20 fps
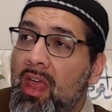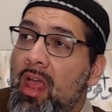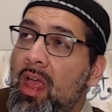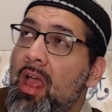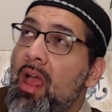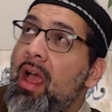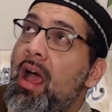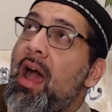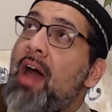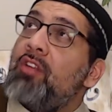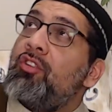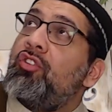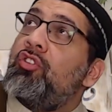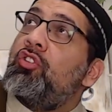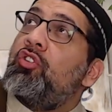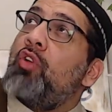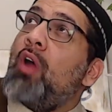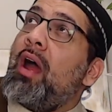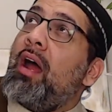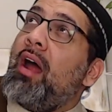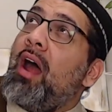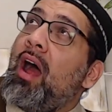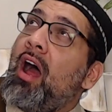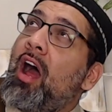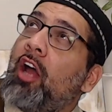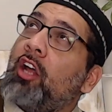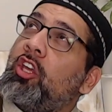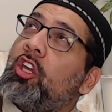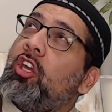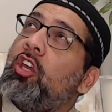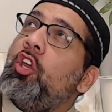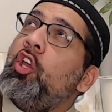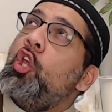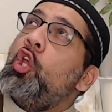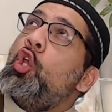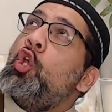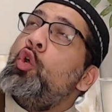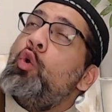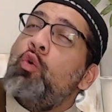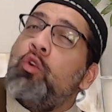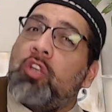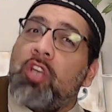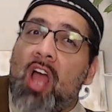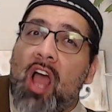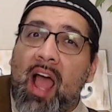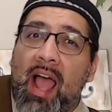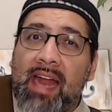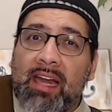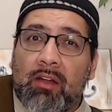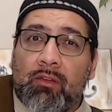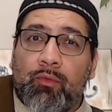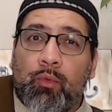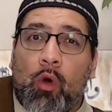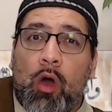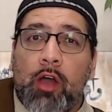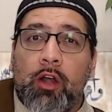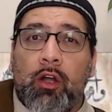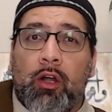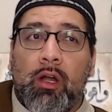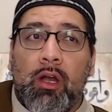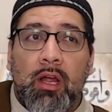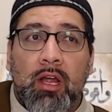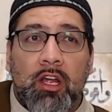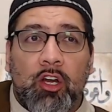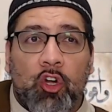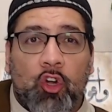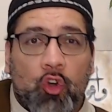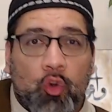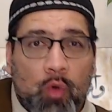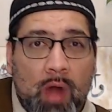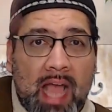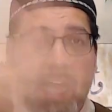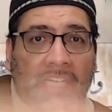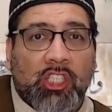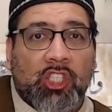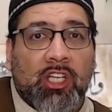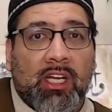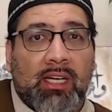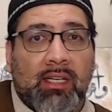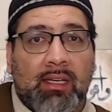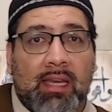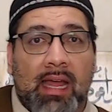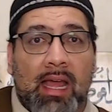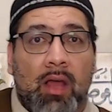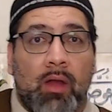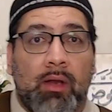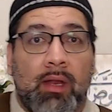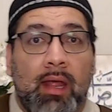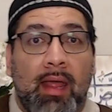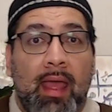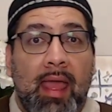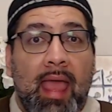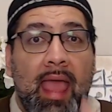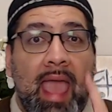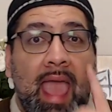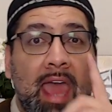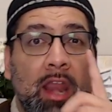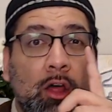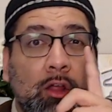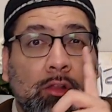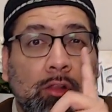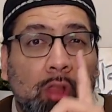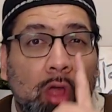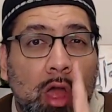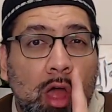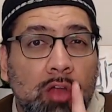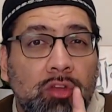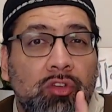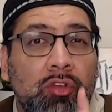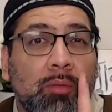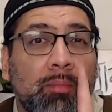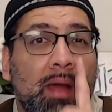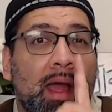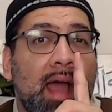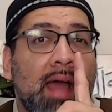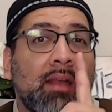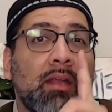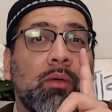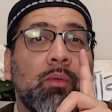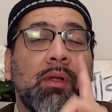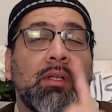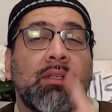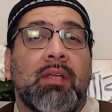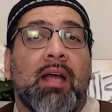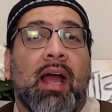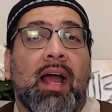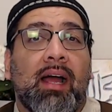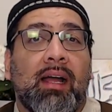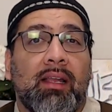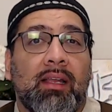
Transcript: a huge height of water crashing down. And Allah subhanahu wa ta'ala,